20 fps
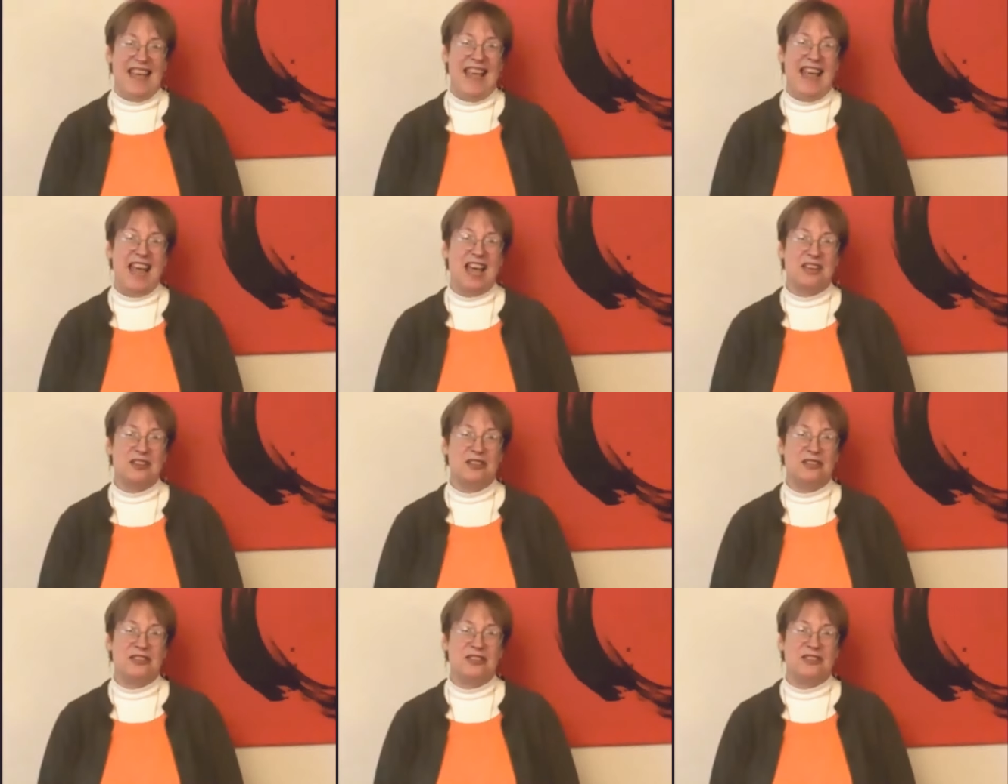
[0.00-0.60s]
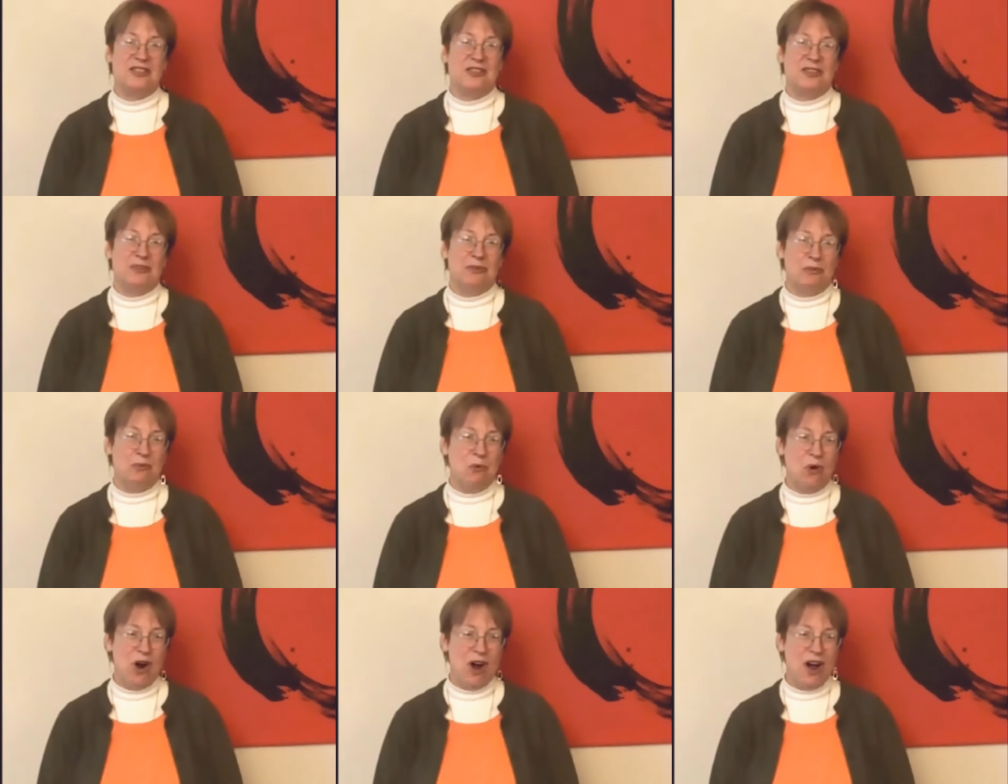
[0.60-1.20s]
and
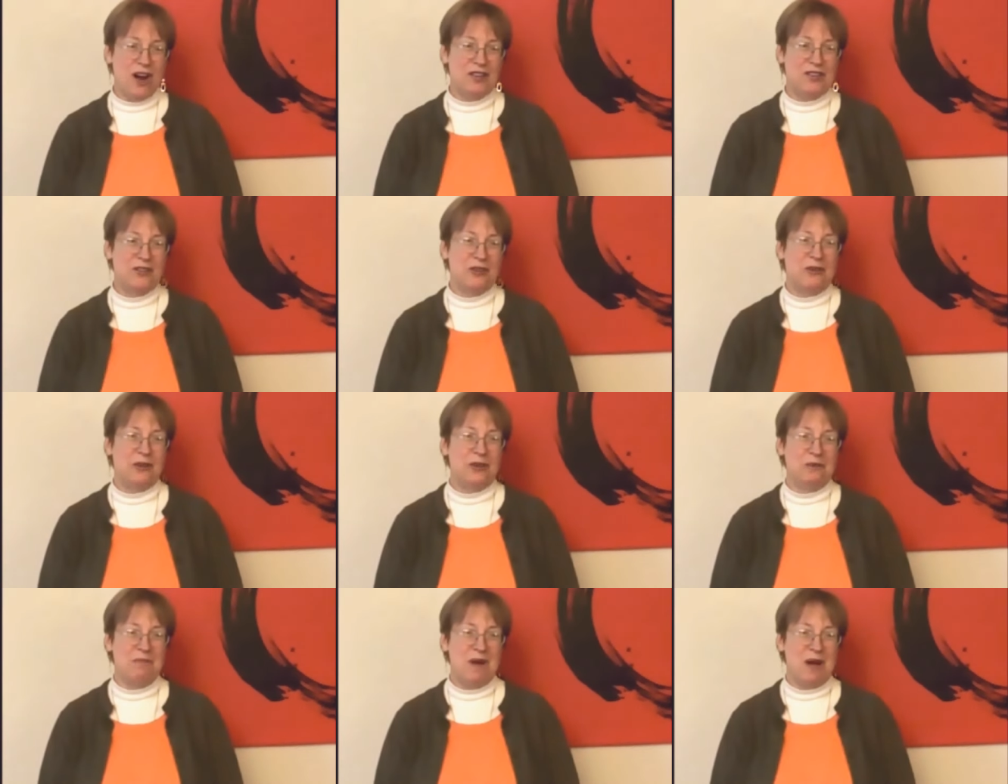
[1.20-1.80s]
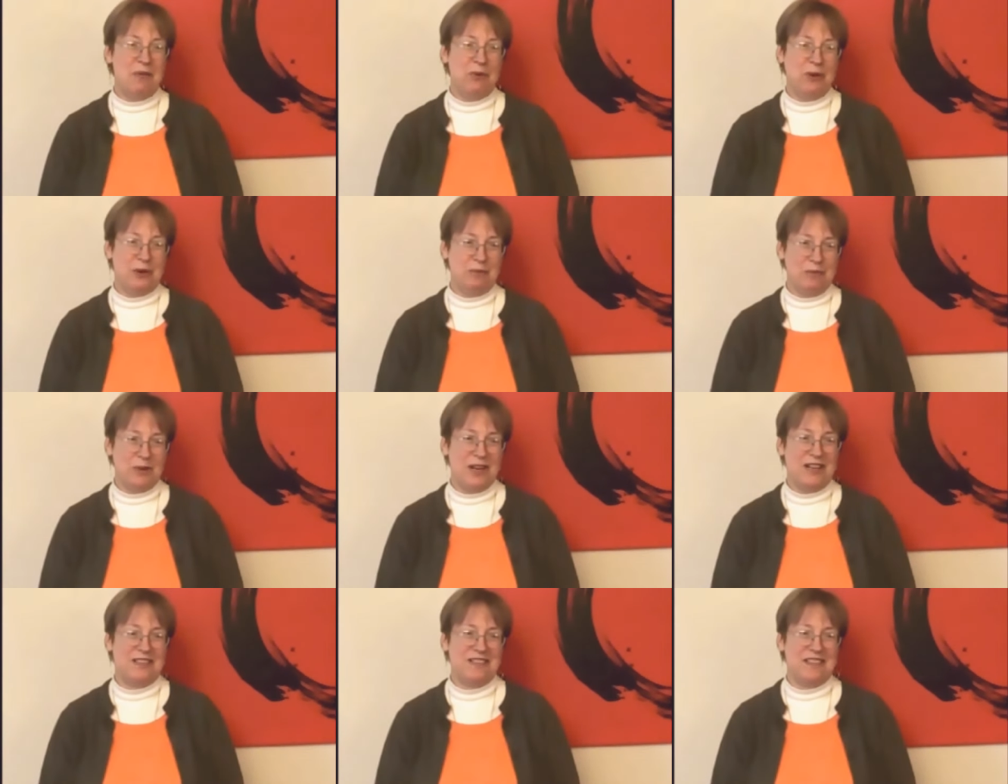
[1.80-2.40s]
walked toward my word
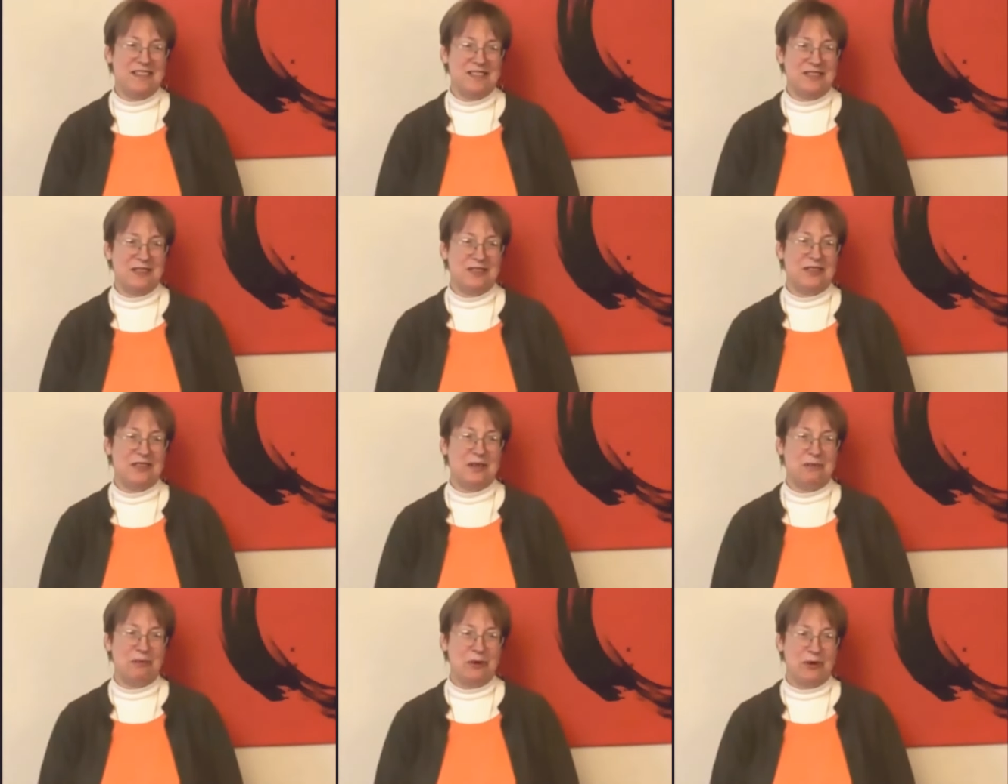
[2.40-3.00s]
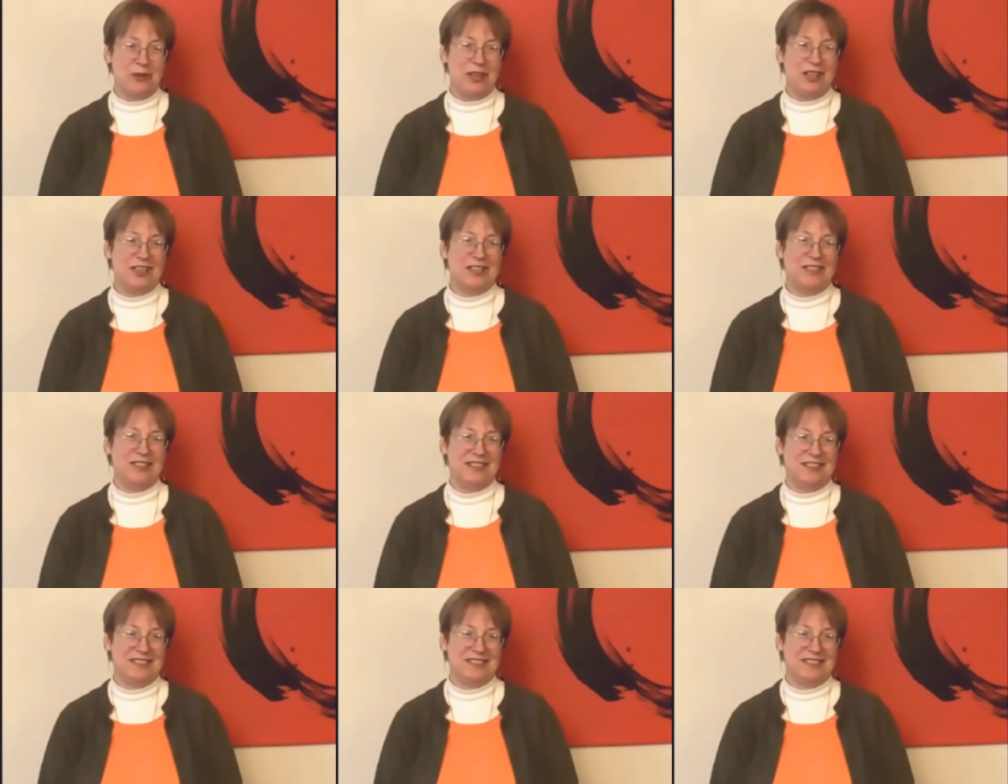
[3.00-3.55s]
processor in the morning.